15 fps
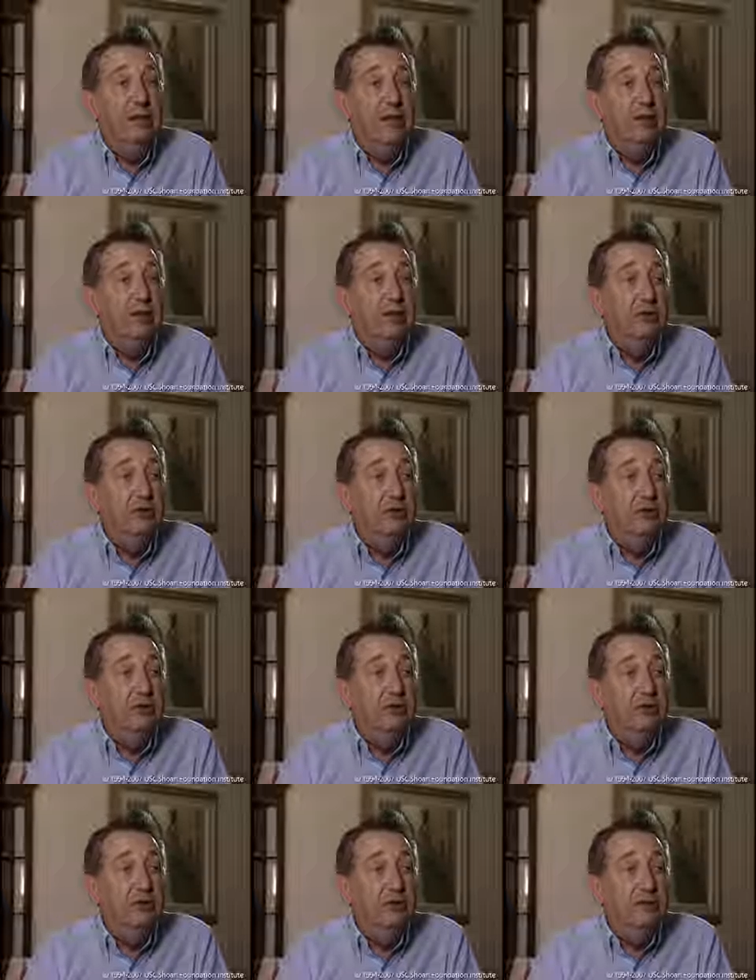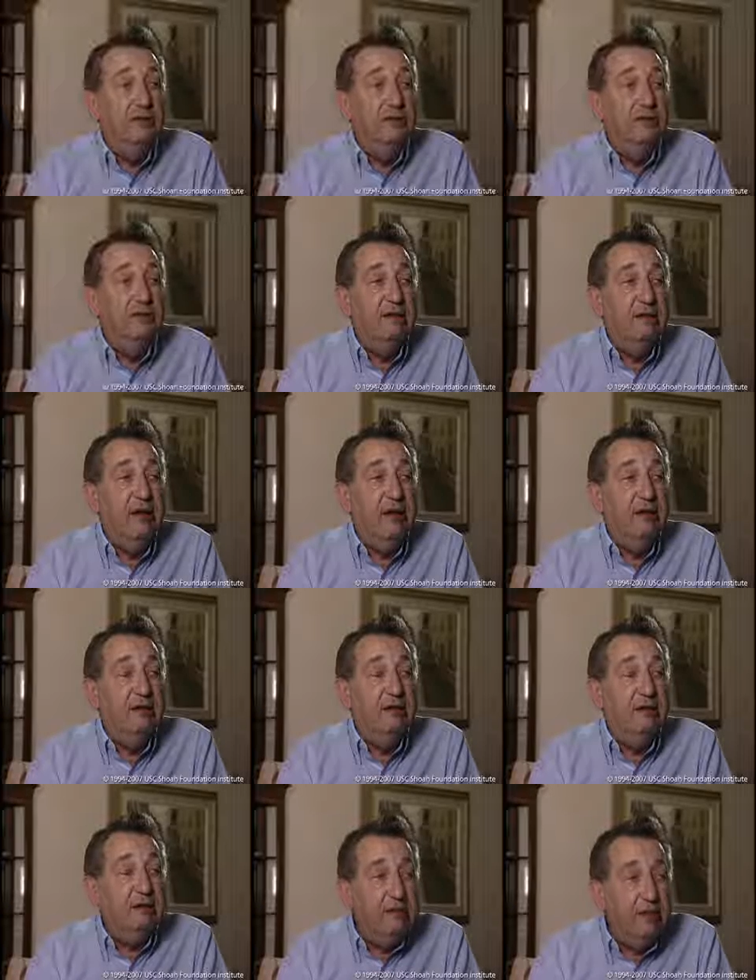Yeah, I went over to the S S
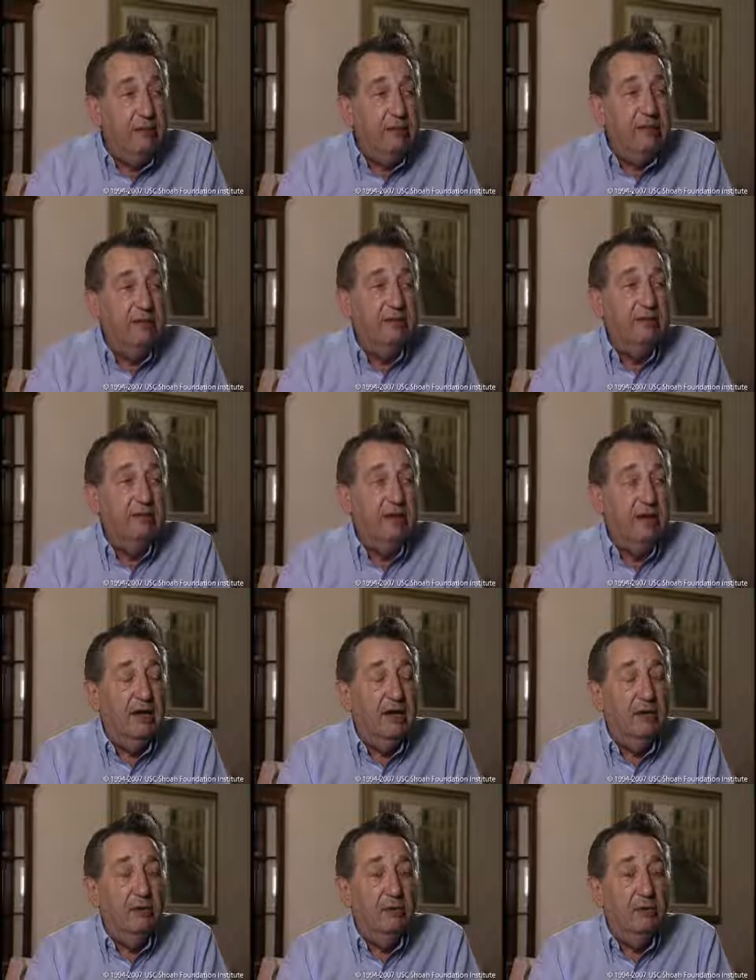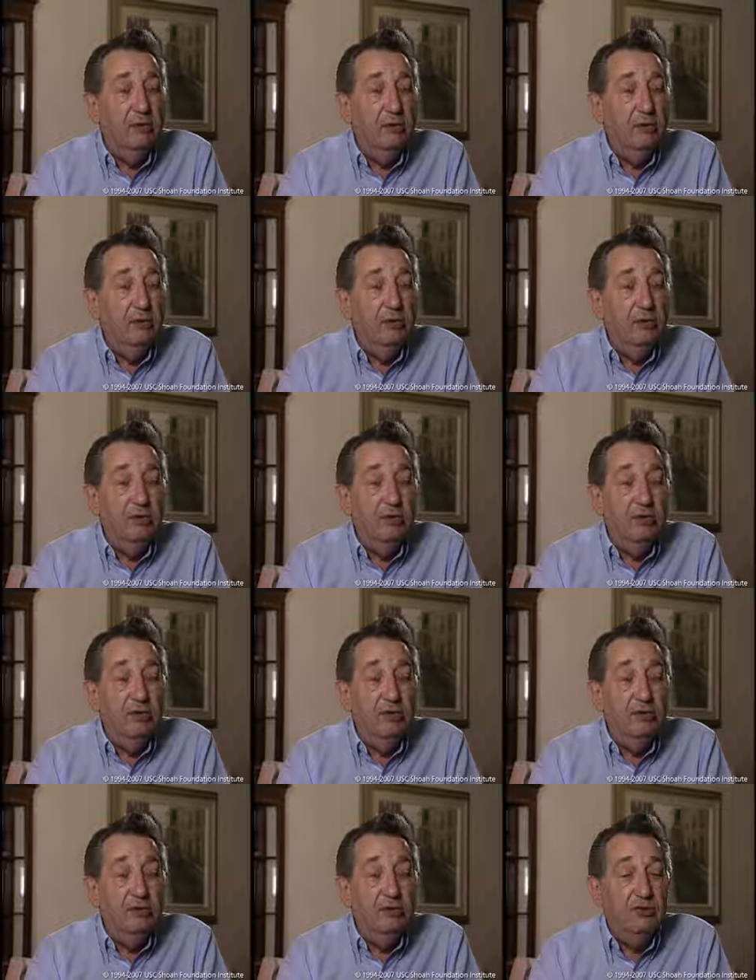guard, the same S S guard who, who
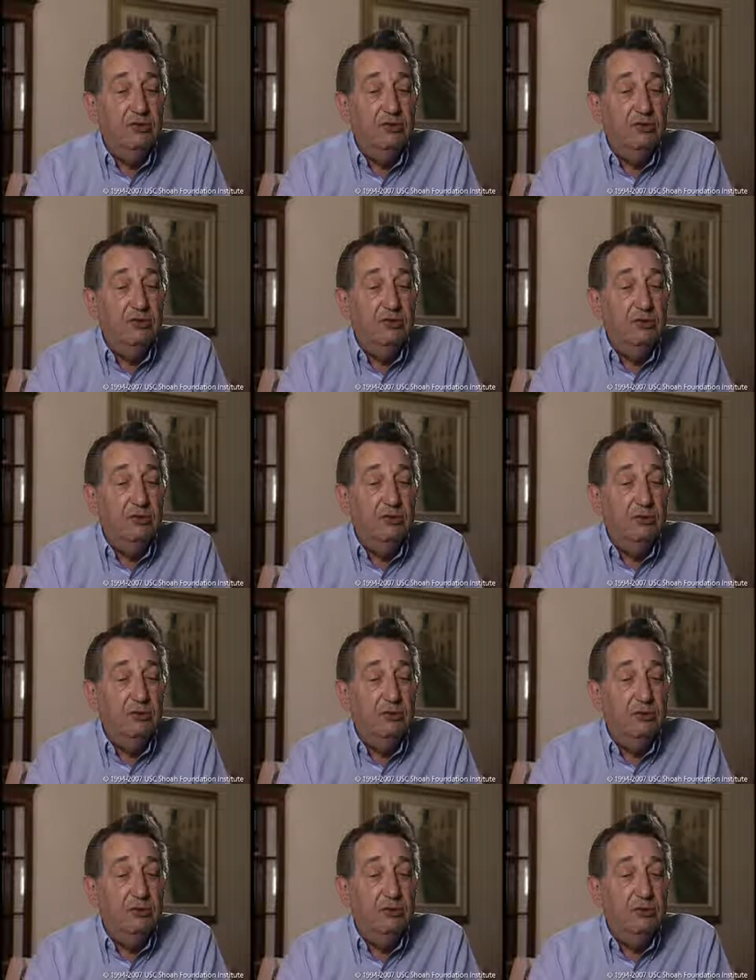was